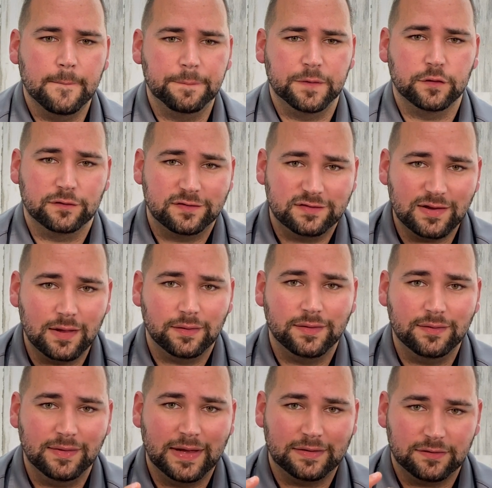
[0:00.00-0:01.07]
they're
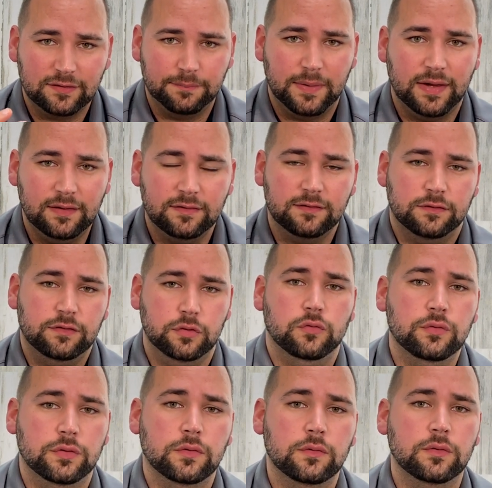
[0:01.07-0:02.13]
selling that space to
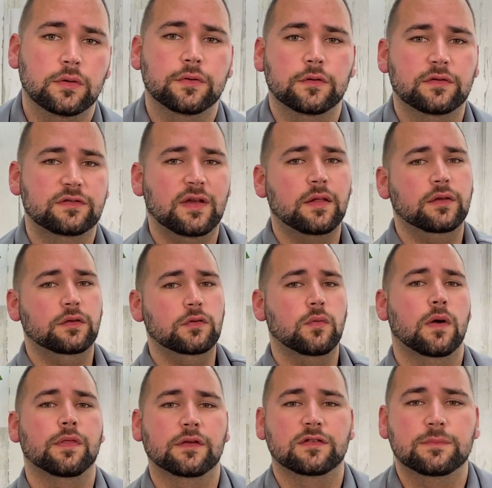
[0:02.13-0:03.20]
you. They're selling you
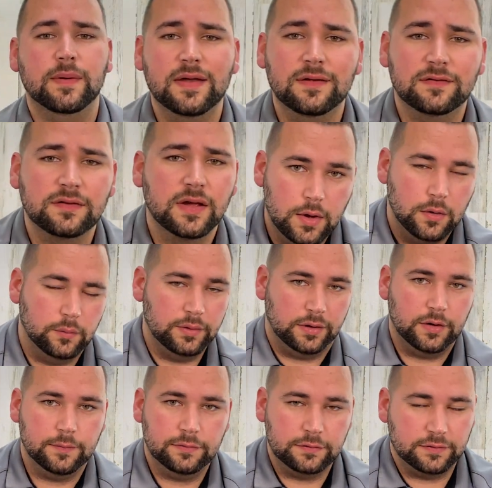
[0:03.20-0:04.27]
on the space. When it
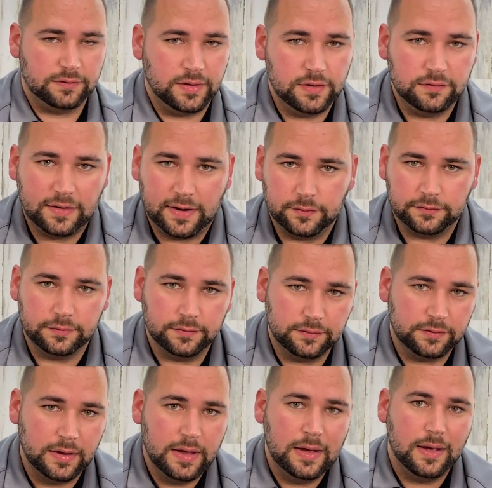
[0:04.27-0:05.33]
comes to stage
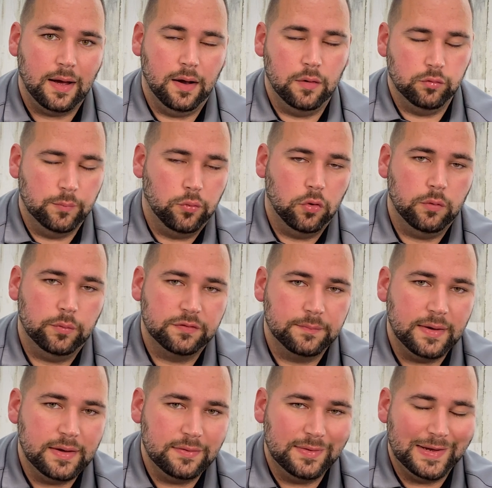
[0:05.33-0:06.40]
houses, a report was
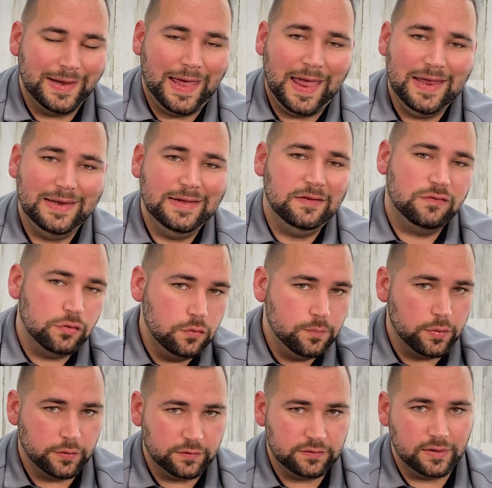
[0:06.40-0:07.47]
made that
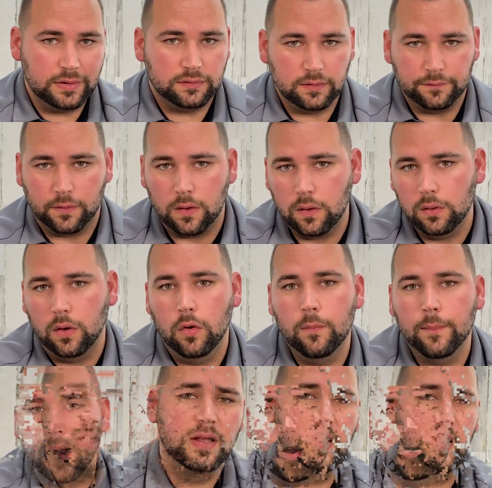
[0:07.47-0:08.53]
82% of all
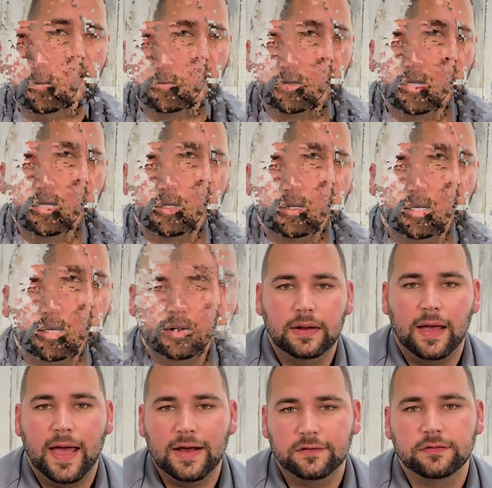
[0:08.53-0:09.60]
home buyers can
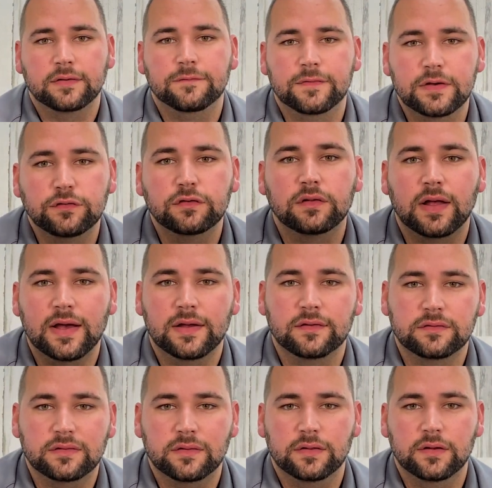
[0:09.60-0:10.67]
actually
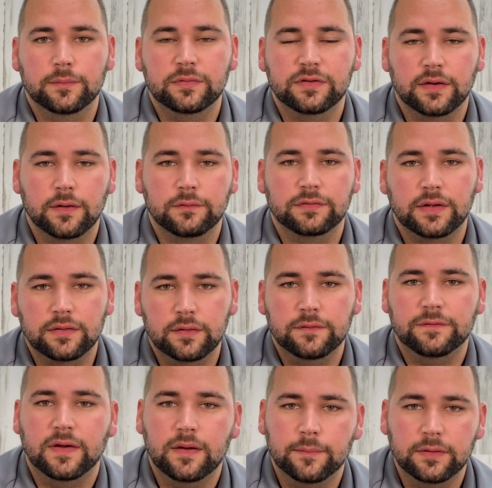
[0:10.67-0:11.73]
visualize themselves and their
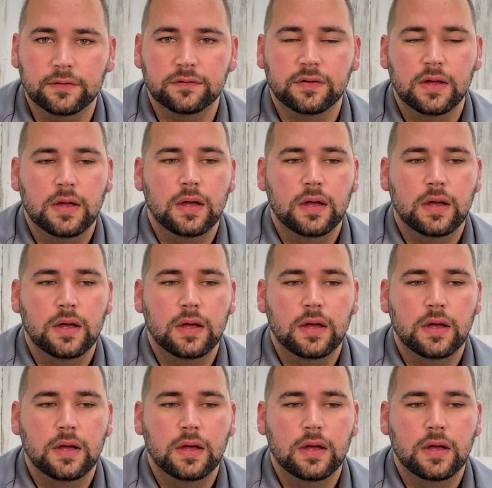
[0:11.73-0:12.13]
families